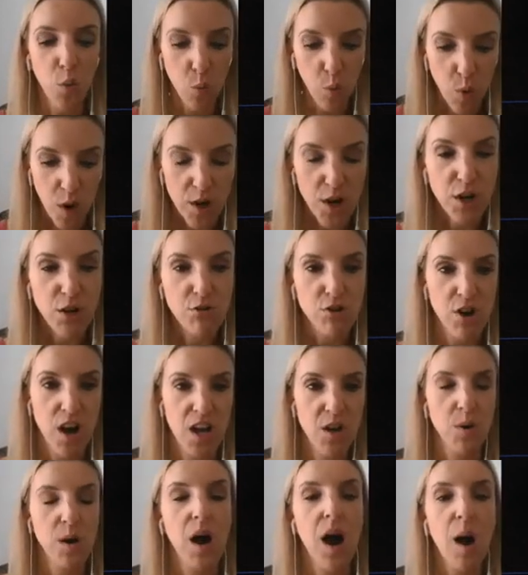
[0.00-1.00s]
what are you
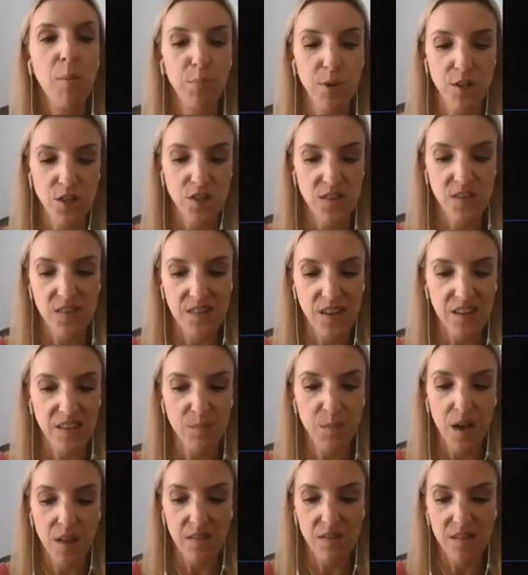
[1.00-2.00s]
trying to accomplish in 6
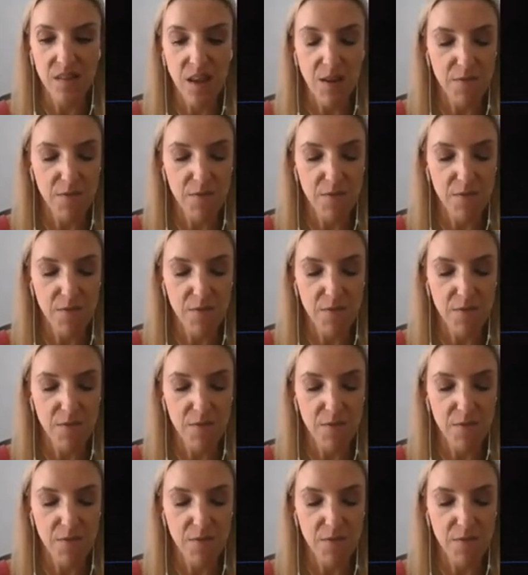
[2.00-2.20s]
months?